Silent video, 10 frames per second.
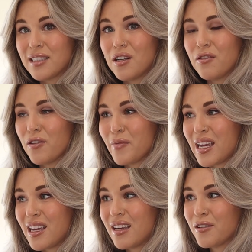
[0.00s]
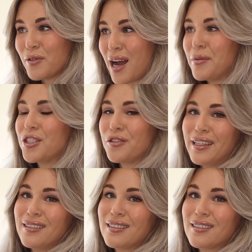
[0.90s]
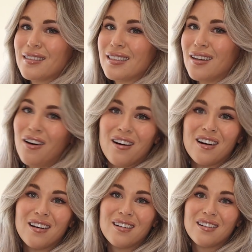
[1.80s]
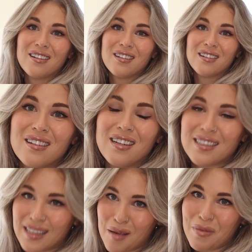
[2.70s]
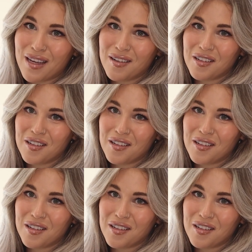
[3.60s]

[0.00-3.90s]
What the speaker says: So for me, rabbit treats are a skip it.